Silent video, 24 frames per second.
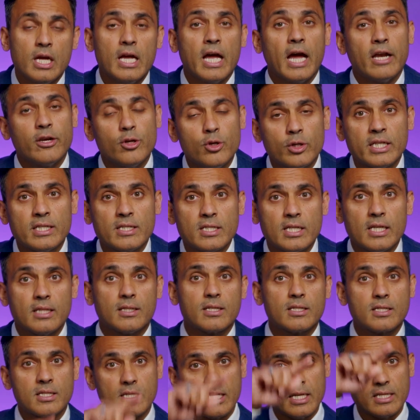And you can see
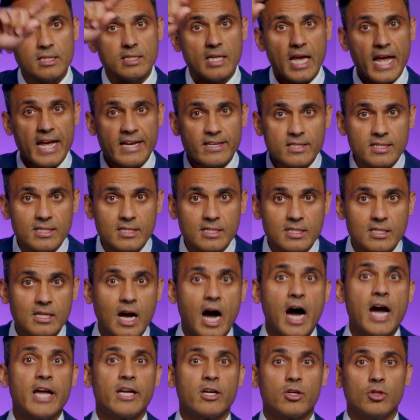this is a
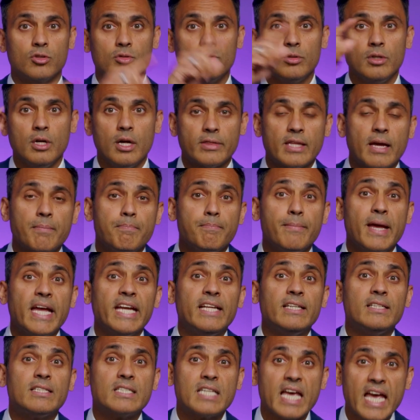cycle that
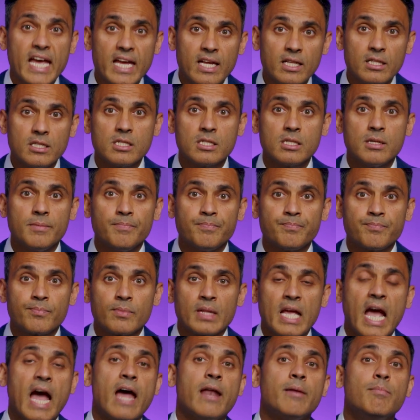maintains
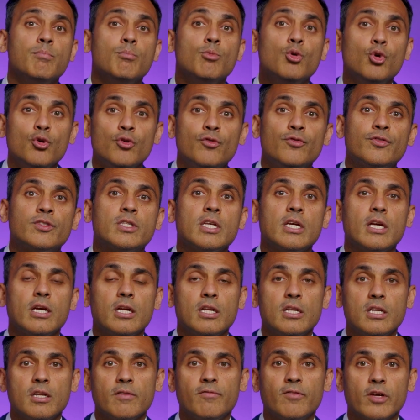and moves the
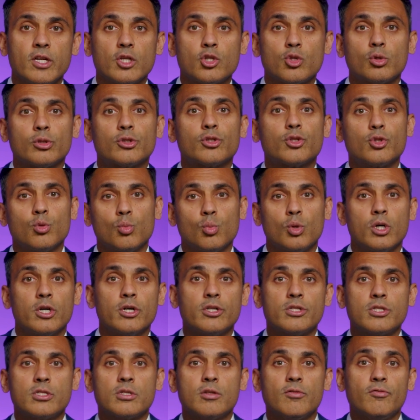individual
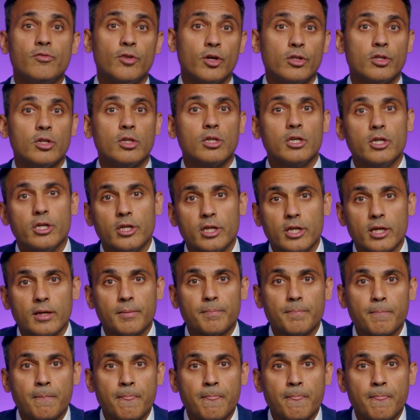towards further learning.